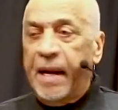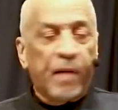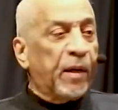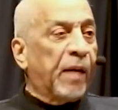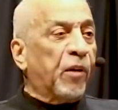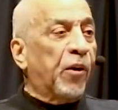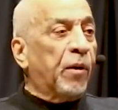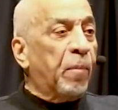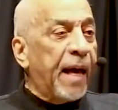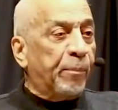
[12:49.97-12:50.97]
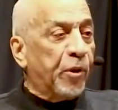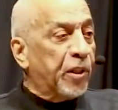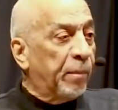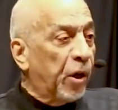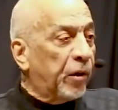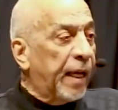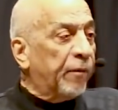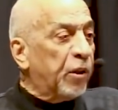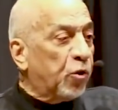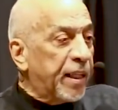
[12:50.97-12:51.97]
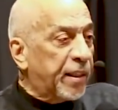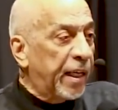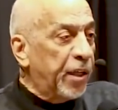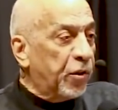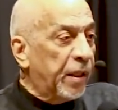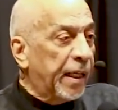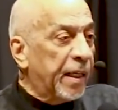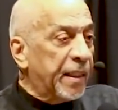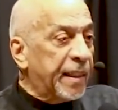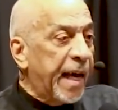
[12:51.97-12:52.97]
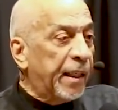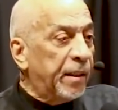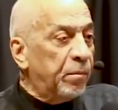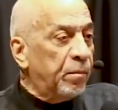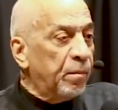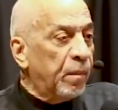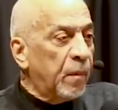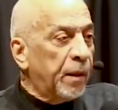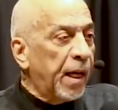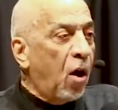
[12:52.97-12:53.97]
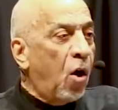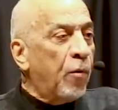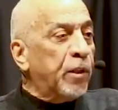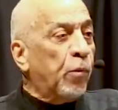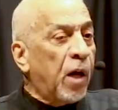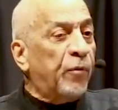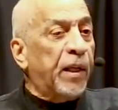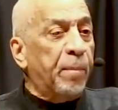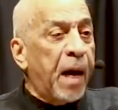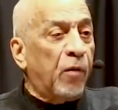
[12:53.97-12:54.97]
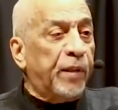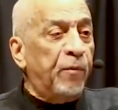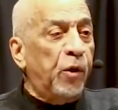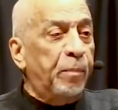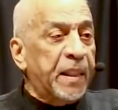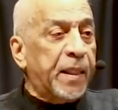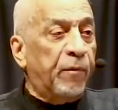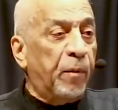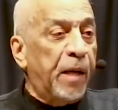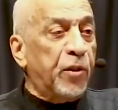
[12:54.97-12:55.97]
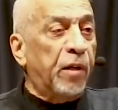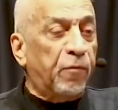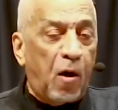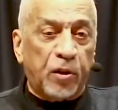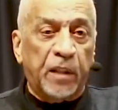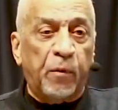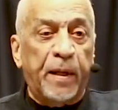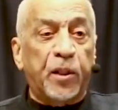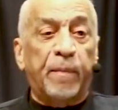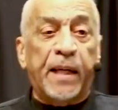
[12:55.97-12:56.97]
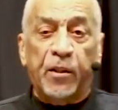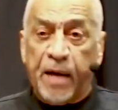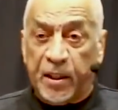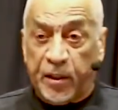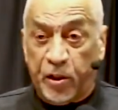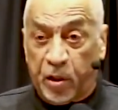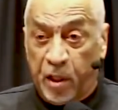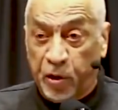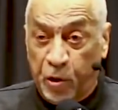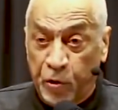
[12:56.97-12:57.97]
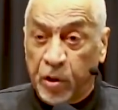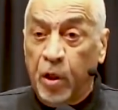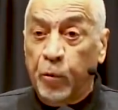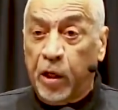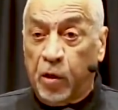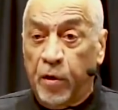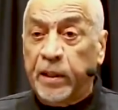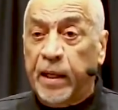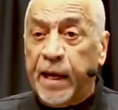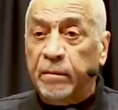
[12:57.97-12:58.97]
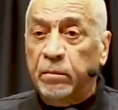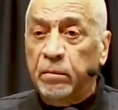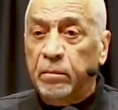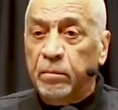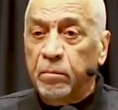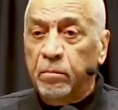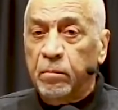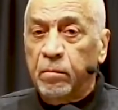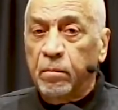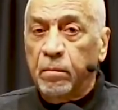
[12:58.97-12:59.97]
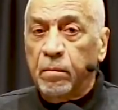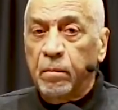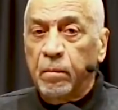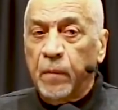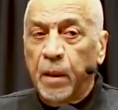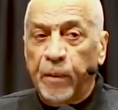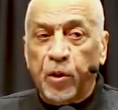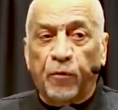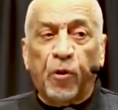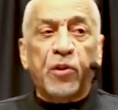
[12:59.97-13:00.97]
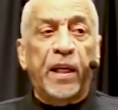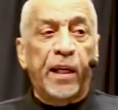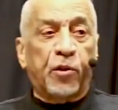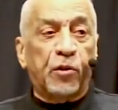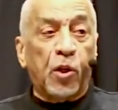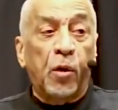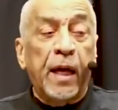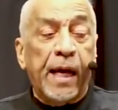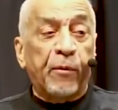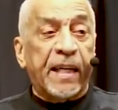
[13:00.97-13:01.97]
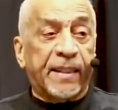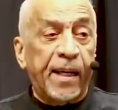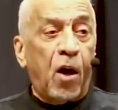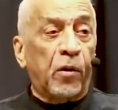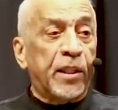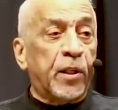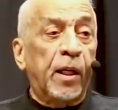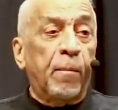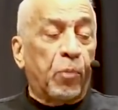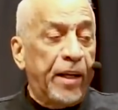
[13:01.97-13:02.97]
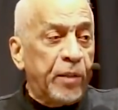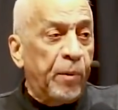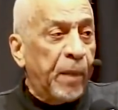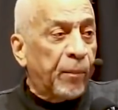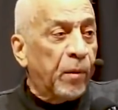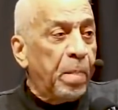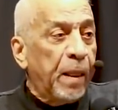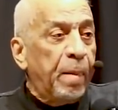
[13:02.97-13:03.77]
ever heard a black person in America ever address that issue and understand it. They always went off at their mouth giving you misinformation and false information about the United States Constitution. We're going to go into that. But your first issue, and when I say all this, please remember,